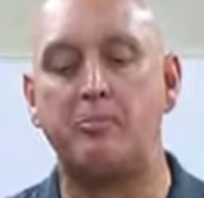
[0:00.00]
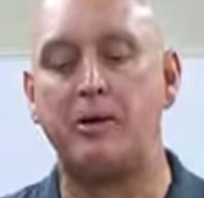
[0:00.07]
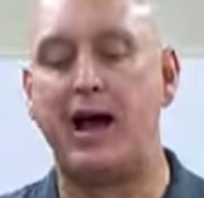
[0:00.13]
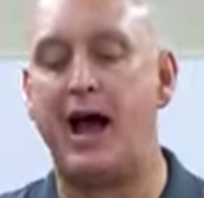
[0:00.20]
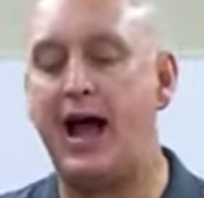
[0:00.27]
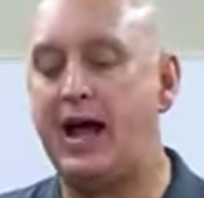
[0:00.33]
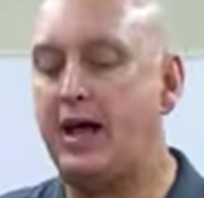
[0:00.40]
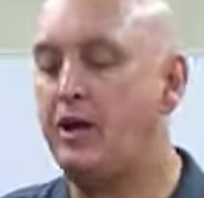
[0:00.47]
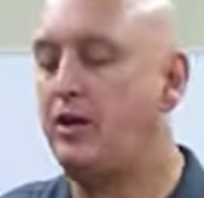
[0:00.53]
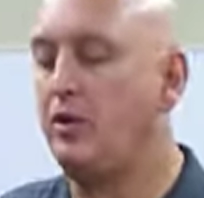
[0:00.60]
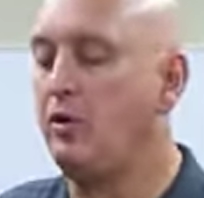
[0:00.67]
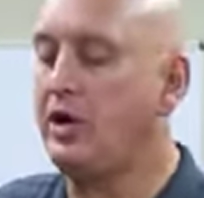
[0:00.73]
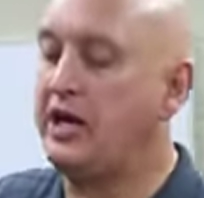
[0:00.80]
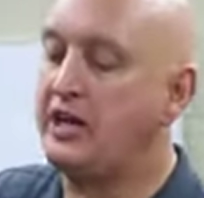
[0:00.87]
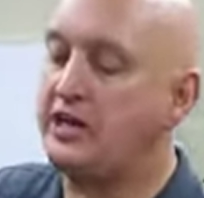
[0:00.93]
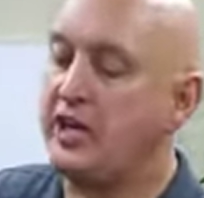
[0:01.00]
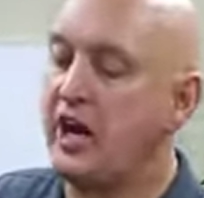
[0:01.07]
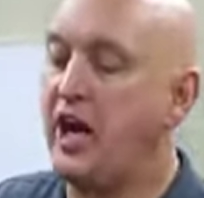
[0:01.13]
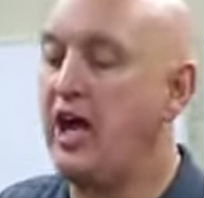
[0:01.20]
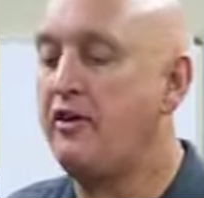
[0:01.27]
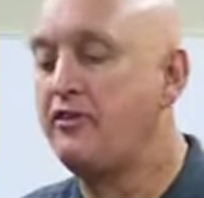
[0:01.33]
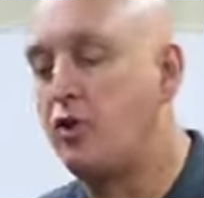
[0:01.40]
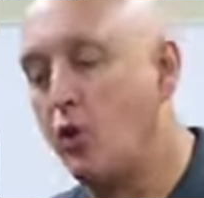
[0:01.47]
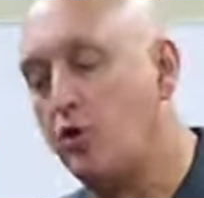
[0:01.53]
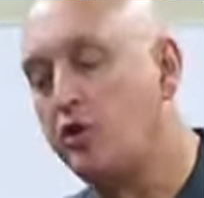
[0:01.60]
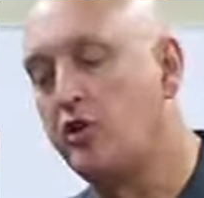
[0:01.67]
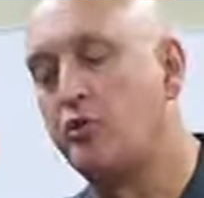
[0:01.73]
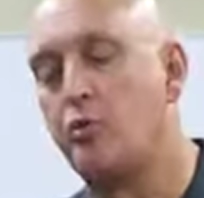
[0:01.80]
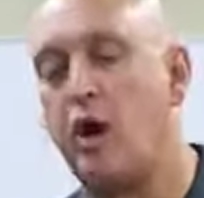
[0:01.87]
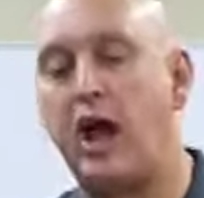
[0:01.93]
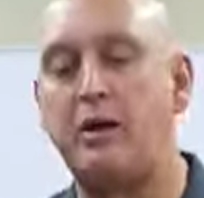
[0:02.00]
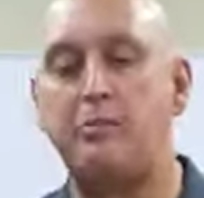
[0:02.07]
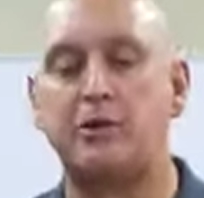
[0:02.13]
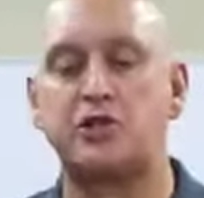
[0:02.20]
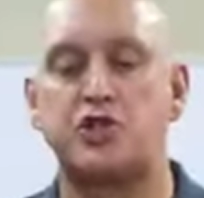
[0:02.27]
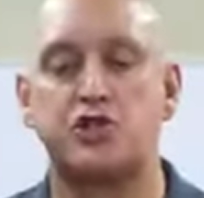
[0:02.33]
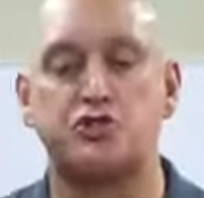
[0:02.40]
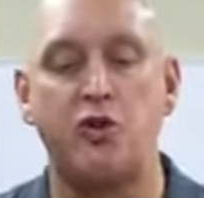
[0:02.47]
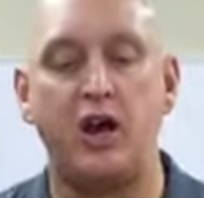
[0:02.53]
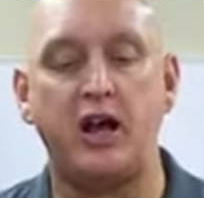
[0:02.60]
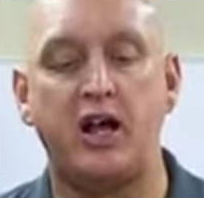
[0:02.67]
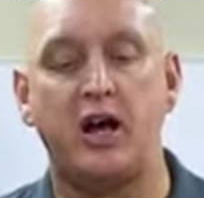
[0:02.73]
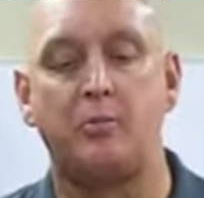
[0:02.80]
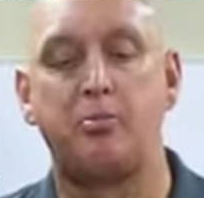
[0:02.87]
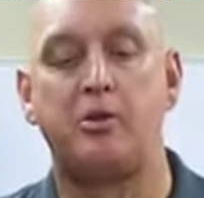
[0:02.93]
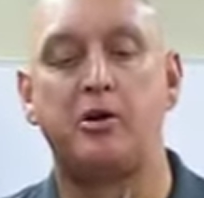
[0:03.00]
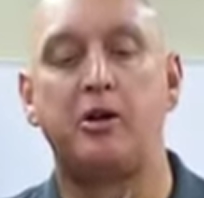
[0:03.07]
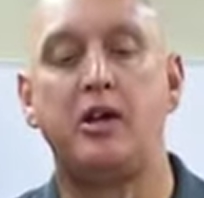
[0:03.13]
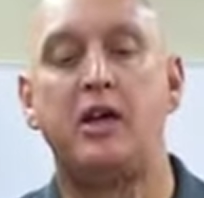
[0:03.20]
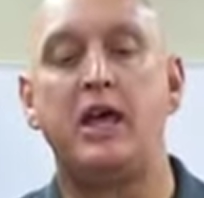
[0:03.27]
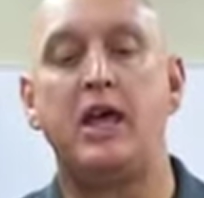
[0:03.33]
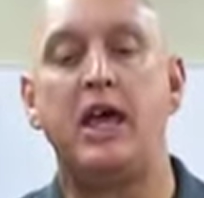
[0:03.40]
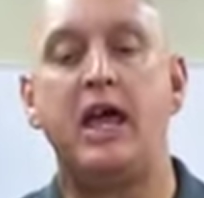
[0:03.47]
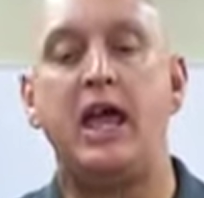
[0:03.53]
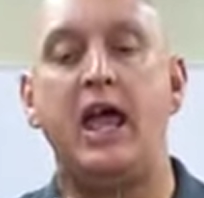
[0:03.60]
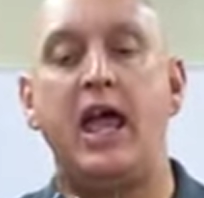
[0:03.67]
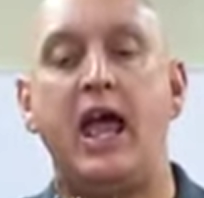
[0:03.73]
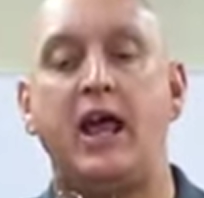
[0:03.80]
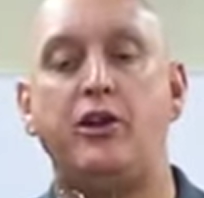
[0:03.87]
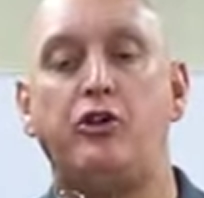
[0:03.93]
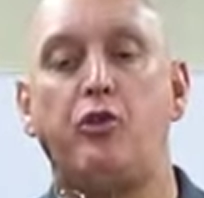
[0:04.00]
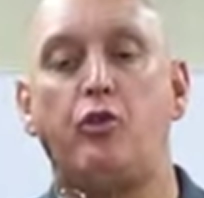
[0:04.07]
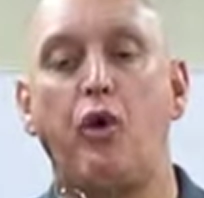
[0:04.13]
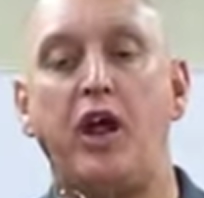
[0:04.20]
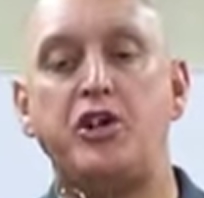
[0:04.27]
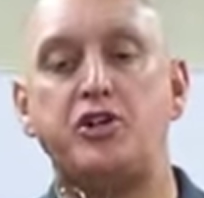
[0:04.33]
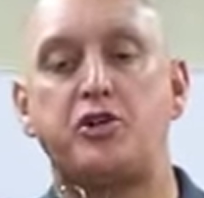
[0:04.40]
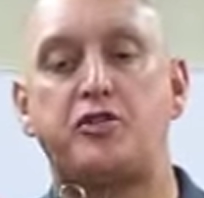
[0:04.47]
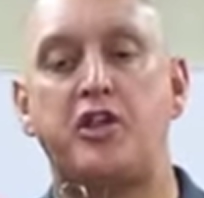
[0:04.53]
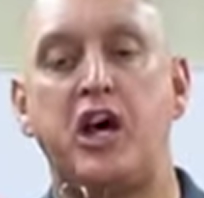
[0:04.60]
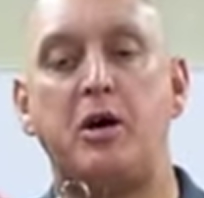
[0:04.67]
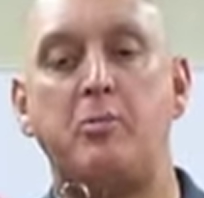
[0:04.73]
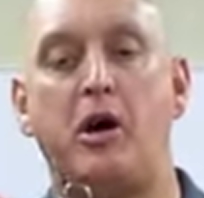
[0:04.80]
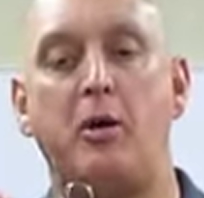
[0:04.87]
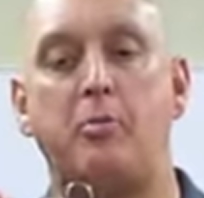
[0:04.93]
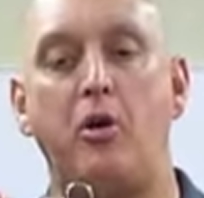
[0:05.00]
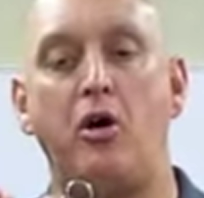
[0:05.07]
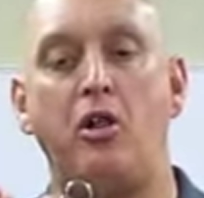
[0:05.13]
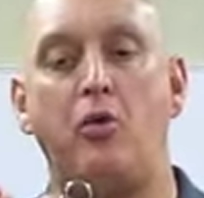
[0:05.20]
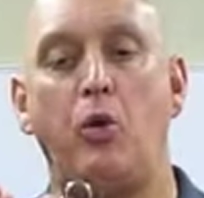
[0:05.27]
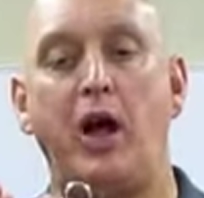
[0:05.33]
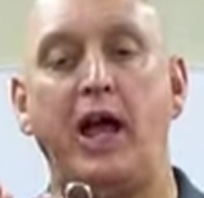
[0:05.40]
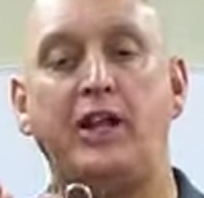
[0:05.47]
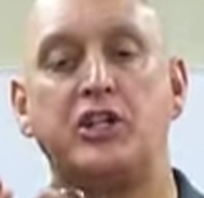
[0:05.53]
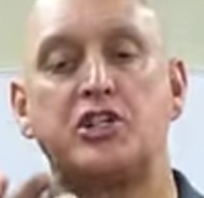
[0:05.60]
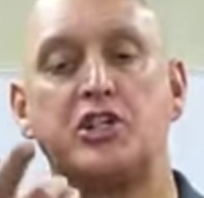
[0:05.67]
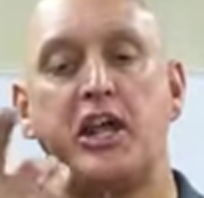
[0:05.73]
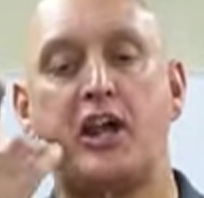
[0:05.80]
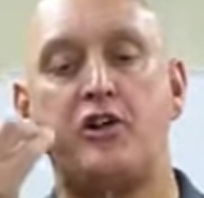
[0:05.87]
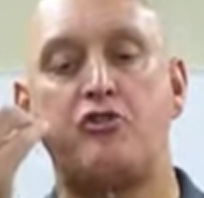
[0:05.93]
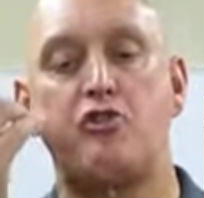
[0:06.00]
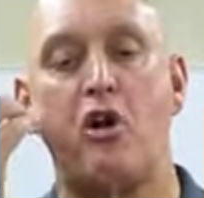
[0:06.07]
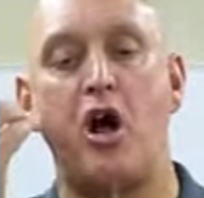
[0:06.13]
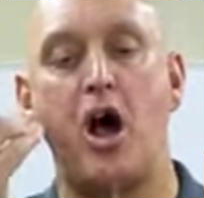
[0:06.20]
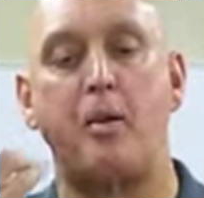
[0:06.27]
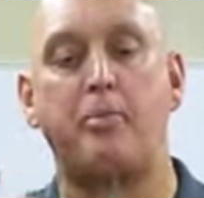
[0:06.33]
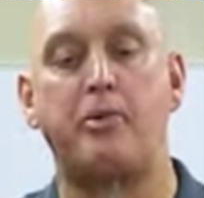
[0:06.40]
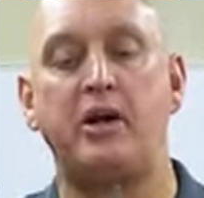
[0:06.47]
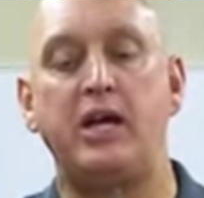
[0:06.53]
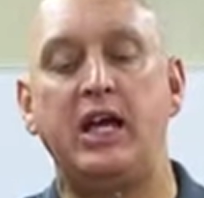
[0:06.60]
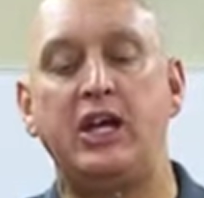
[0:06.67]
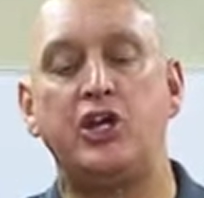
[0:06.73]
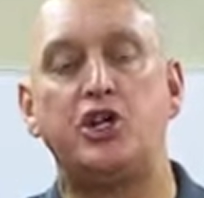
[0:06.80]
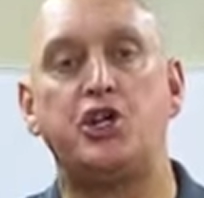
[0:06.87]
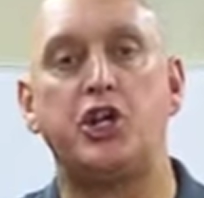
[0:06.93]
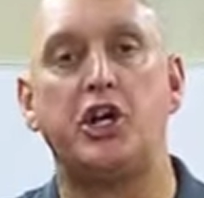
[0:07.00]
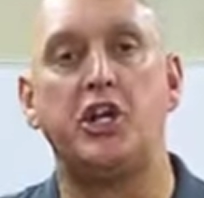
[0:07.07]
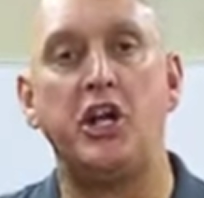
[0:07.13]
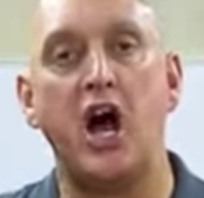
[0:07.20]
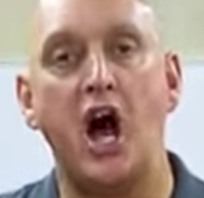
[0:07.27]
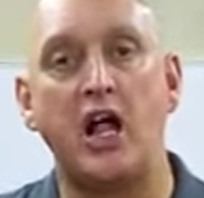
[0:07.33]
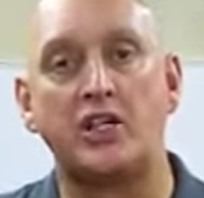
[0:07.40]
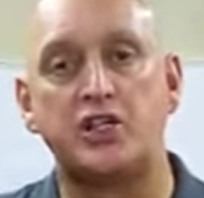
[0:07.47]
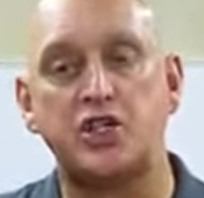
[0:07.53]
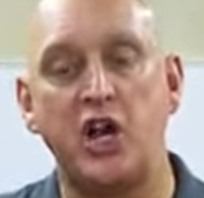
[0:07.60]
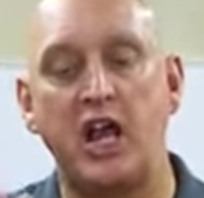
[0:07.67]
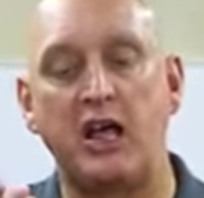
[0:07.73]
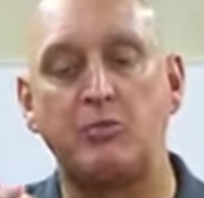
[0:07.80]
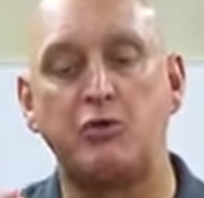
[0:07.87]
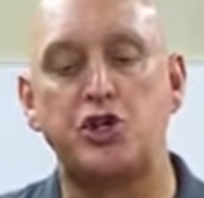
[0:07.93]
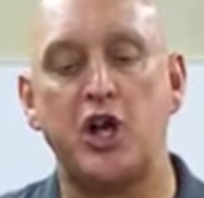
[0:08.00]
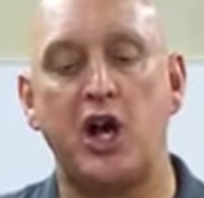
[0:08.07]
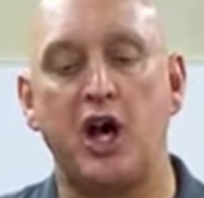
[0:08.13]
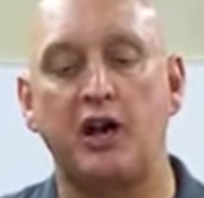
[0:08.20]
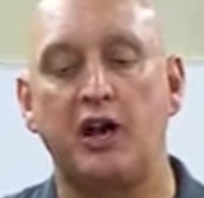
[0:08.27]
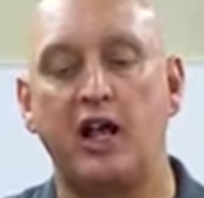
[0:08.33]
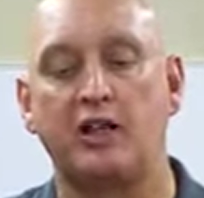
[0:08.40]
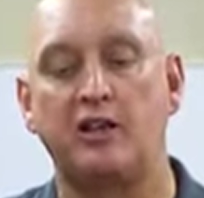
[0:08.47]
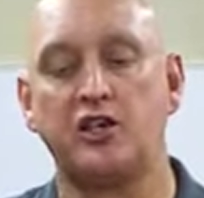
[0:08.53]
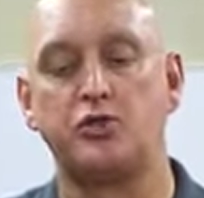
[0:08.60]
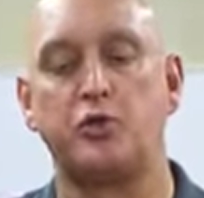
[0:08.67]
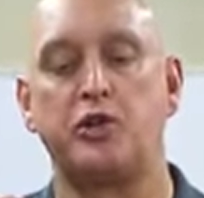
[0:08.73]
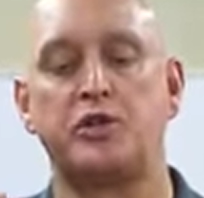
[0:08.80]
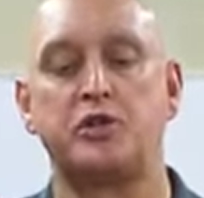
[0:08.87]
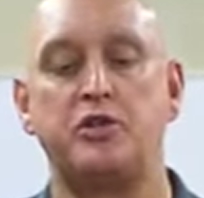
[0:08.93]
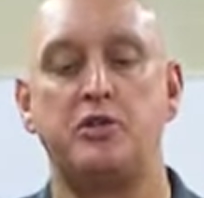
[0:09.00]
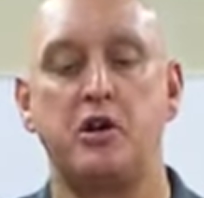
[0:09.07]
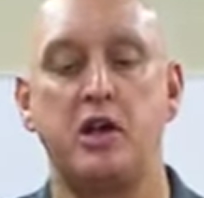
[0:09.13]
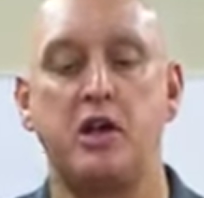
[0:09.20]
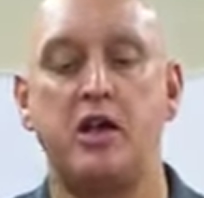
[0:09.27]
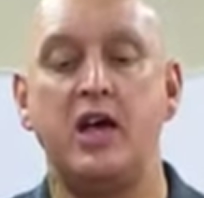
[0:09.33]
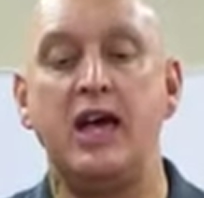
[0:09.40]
back and don't lean it to the left or to the right, but straight up, and raise your thumb up all the way and just let it drop. It should not slam shut like this one is doing.